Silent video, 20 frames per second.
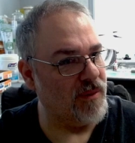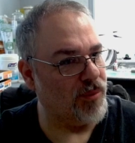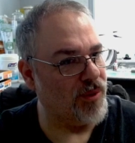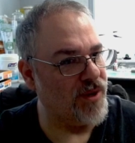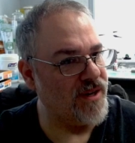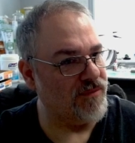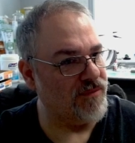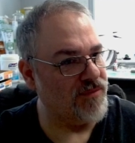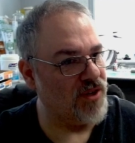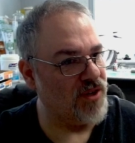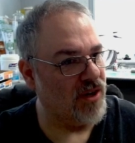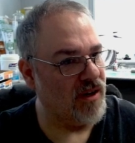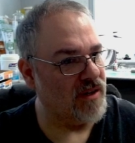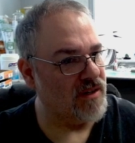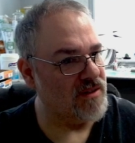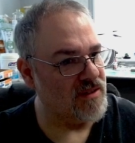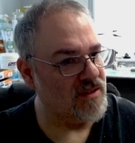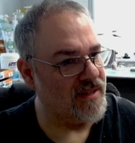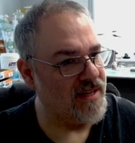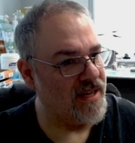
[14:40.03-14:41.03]
breed of dog
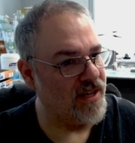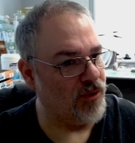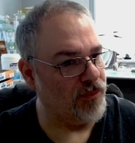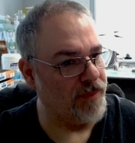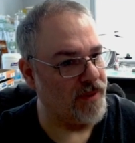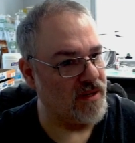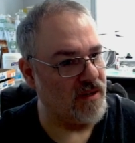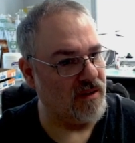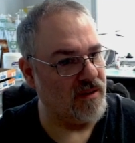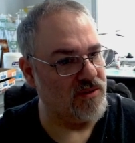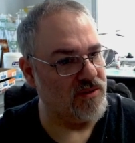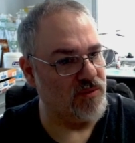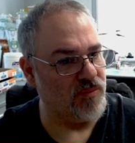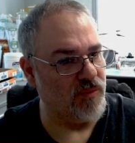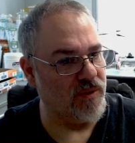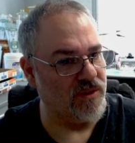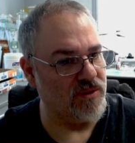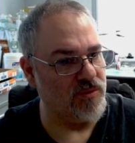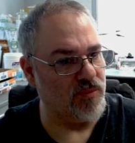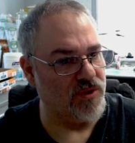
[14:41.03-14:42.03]
is a Kelpie
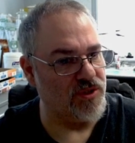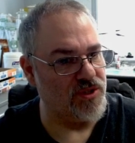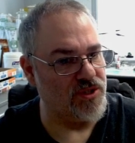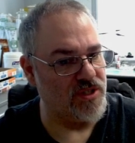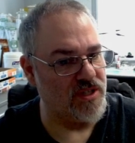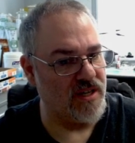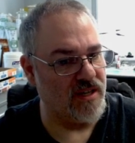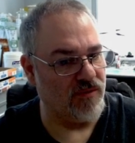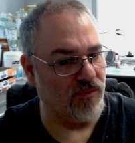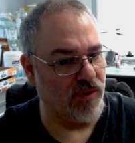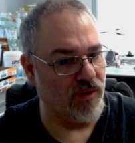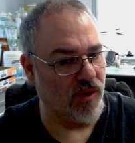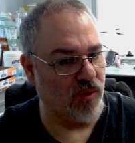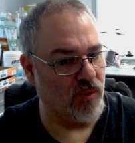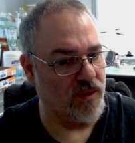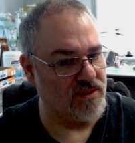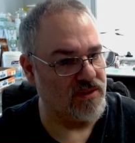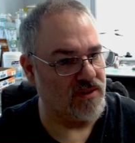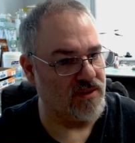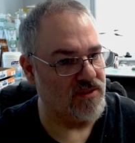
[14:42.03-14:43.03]
is what she had
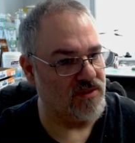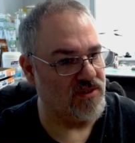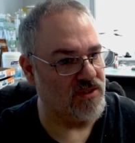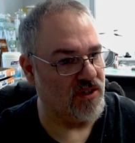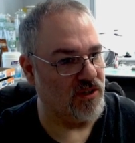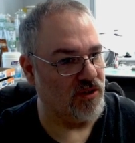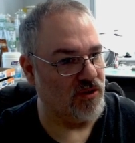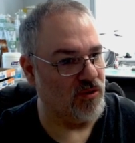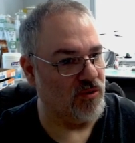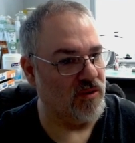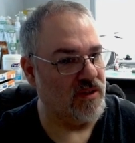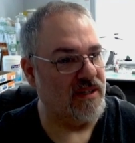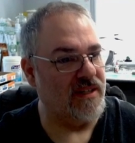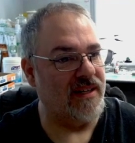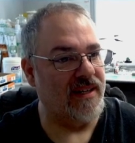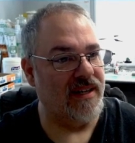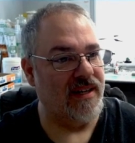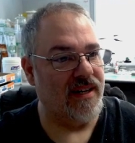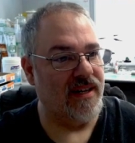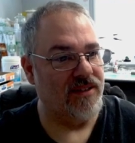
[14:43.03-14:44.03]
requested. So
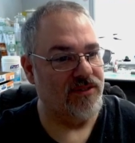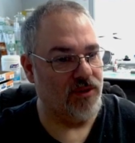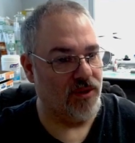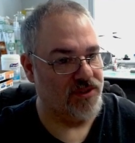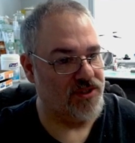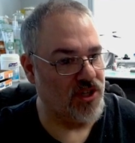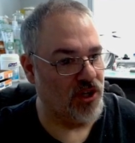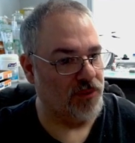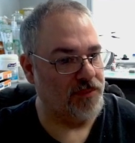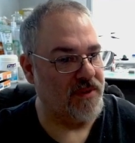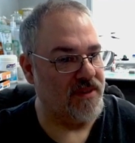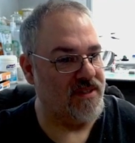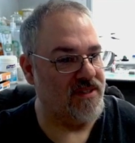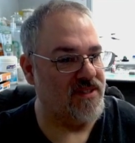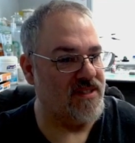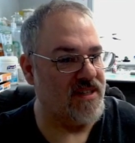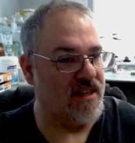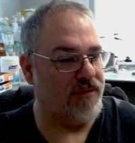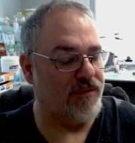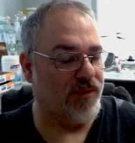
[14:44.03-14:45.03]
I sculpted this
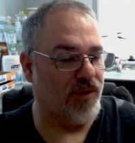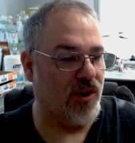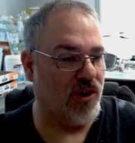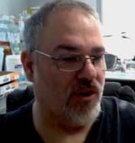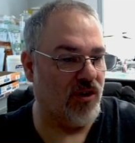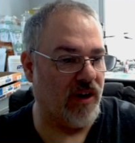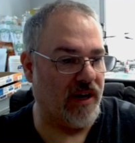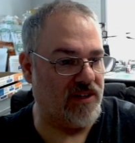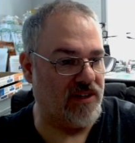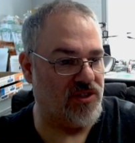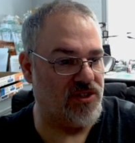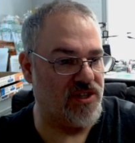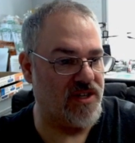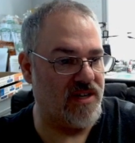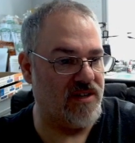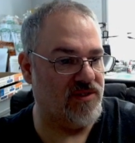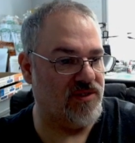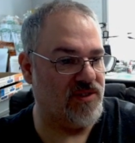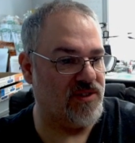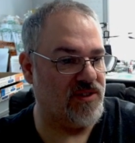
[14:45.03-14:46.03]
set for her, and
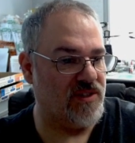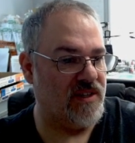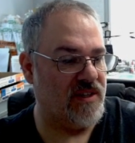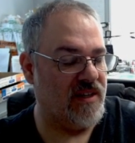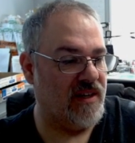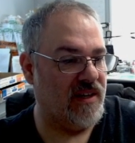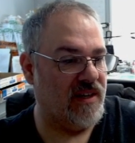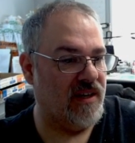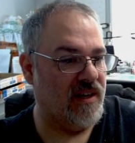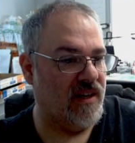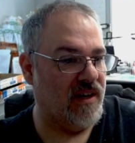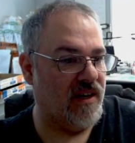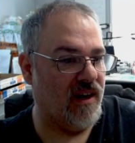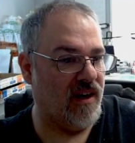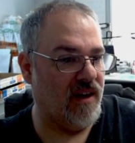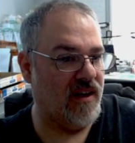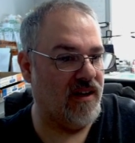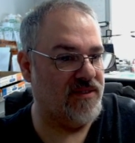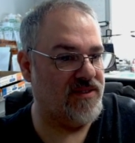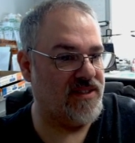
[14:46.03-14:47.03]
she's
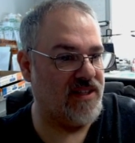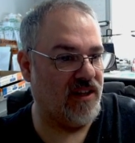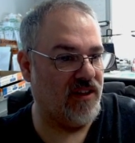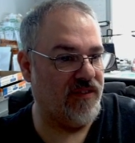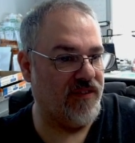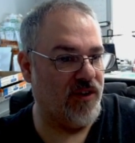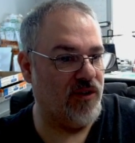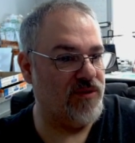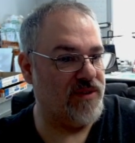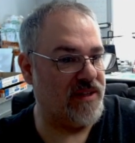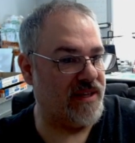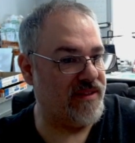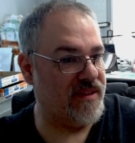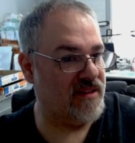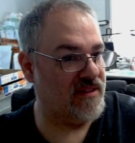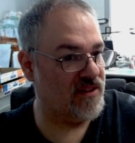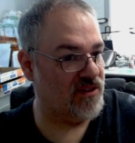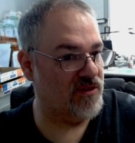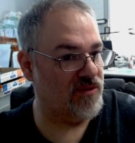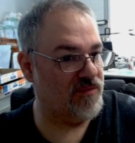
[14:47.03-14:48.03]
selling those. I think
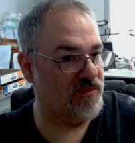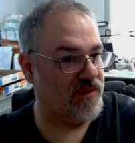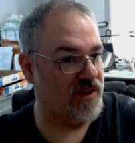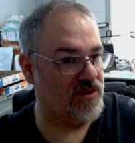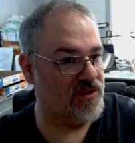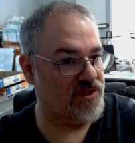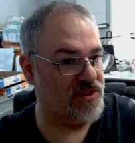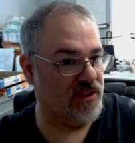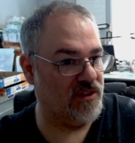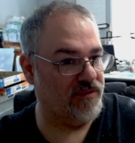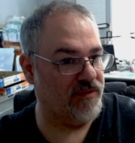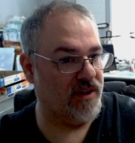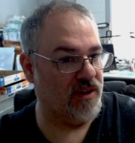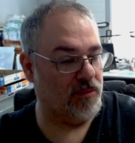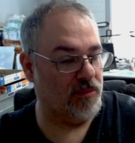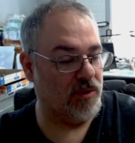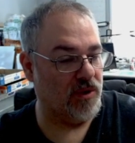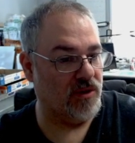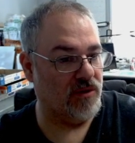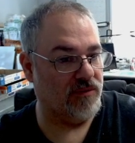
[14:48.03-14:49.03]
they're still
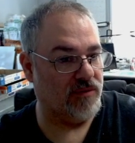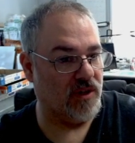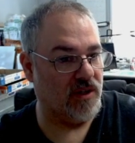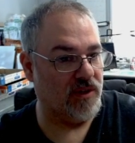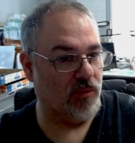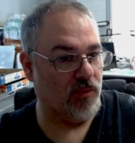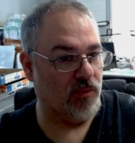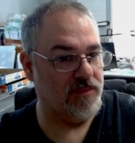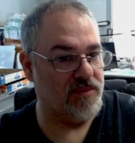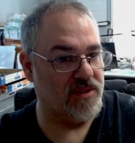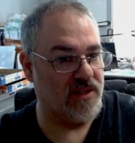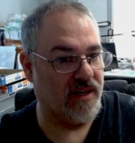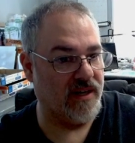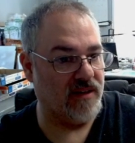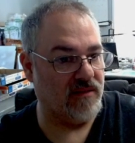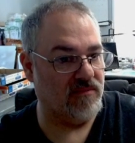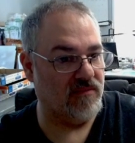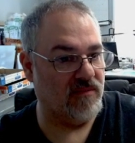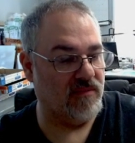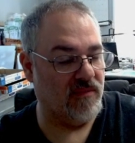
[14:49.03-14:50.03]
available over on the
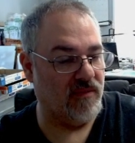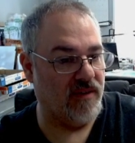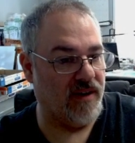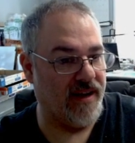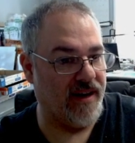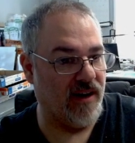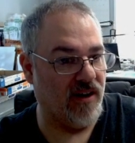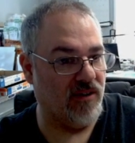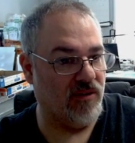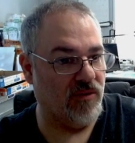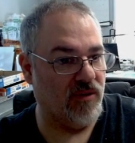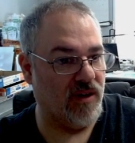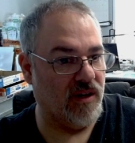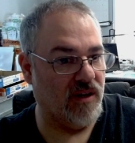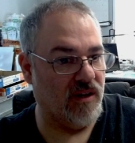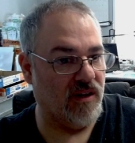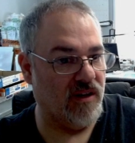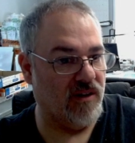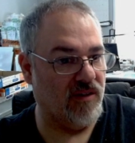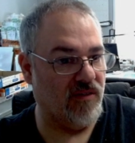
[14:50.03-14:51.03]
website
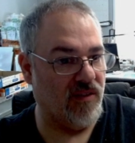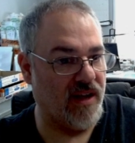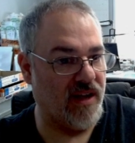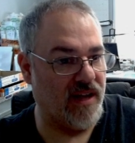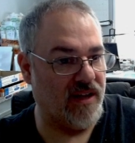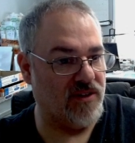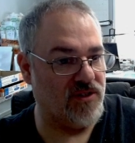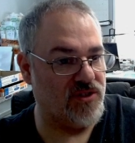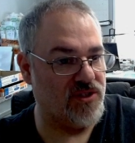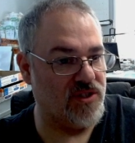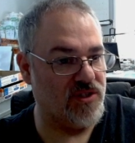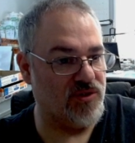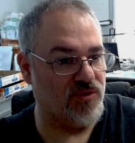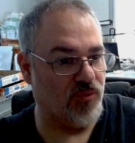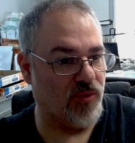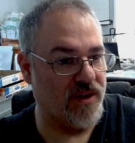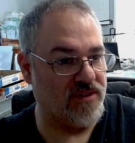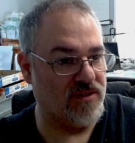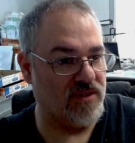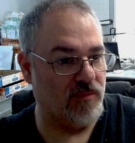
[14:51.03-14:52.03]
now, and she's
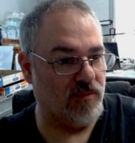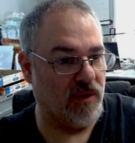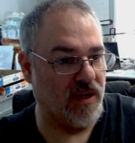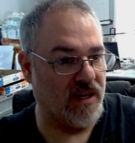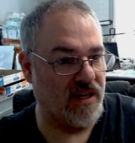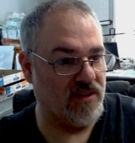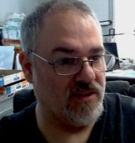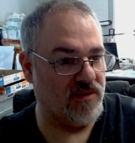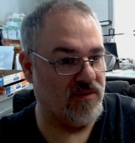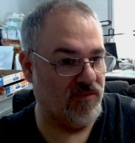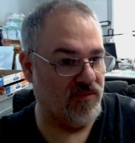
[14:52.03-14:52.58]
raising money